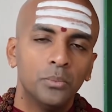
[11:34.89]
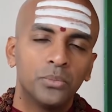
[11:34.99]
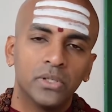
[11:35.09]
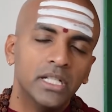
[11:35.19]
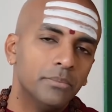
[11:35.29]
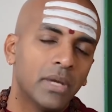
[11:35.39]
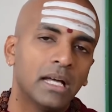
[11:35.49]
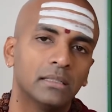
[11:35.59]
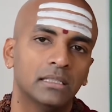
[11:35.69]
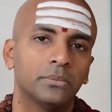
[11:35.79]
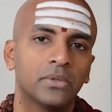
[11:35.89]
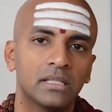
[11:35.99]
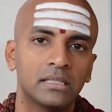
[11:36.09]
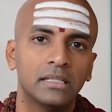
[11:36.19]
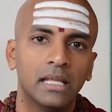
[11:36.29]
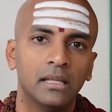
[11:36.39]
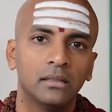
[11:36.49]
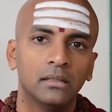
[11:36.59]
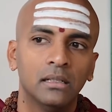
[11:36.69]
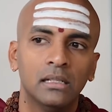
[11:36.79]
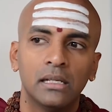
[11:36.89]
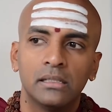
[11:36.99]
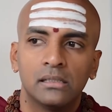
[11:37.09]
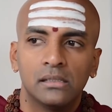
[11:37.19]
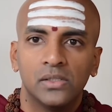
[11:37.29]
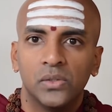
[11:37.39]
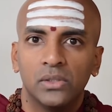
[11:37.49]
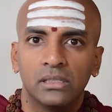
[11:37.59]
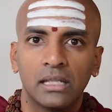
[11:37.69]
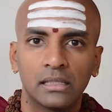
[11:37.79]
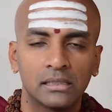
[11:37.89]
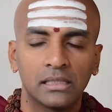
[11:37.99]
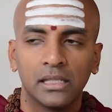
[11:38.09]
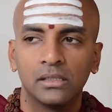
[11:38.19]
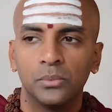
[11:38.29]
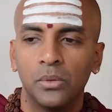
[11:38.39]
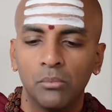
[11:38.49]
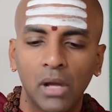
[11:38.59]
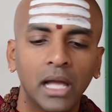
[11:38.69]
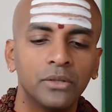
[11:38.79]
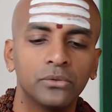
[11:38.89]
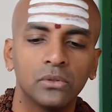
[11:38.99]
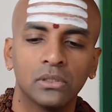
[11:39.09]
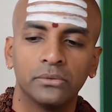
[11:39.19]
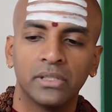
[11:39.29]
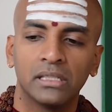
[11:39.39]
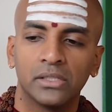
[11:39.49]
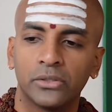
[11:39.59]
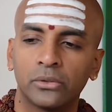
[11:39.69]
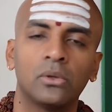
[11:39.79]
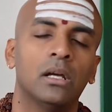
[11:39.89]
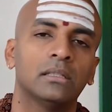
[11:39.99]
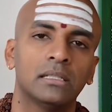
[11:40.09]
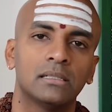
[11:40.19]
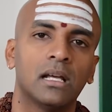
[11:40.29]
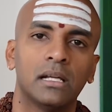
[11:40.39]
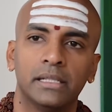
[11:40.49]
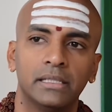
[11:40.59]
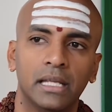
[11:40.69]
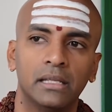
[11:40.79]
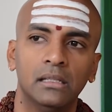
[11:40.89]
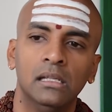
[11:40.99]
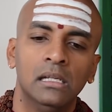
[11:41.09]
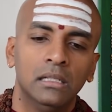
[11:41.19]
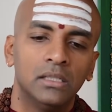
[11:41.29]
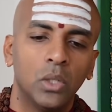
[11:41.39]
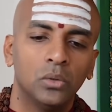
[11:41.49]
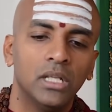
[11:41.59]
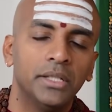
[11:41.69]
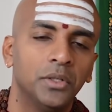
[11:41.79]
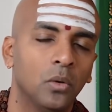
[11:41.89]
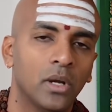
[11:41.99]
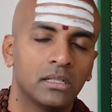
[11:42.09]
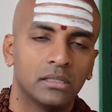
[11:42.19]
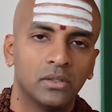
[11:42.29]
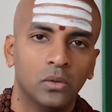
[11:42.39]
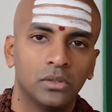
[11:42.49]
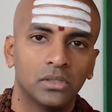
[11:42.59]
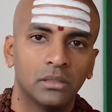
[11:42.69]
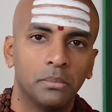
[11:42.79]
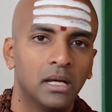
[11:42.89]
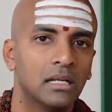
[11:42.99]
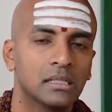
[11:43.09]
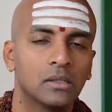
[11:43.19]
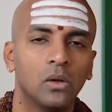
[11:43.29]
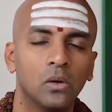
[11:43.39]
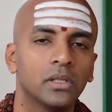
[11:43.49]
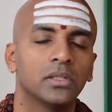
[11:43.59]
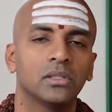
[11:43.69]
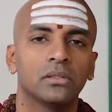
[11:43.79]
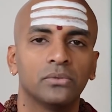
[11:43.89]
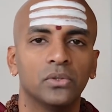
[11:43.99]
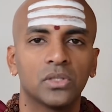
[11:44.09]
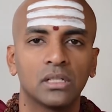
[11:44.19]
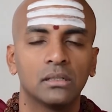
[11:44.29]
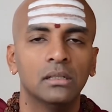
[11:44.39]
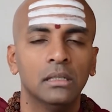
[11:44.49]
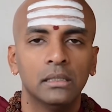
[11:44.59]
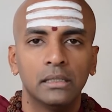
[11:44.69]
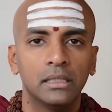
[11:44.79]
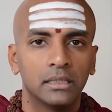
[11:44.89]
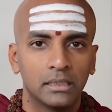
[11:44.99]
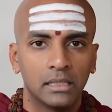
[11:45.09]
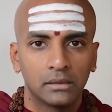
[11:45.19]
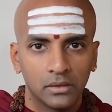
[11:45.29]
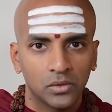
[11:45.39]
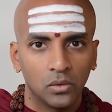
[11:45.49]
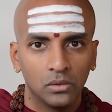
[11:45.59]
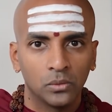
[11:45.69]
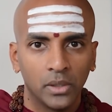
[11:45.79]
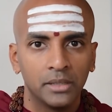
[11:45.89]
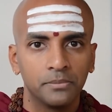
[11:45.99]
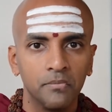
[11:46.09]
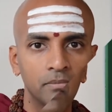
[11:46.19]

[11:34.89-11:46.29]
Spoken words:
bring it back to the present again. And just do this exercise. Be mindful of this throughout the entire day. Don't let your awareness go into the past or into the future in an uncontrolled way.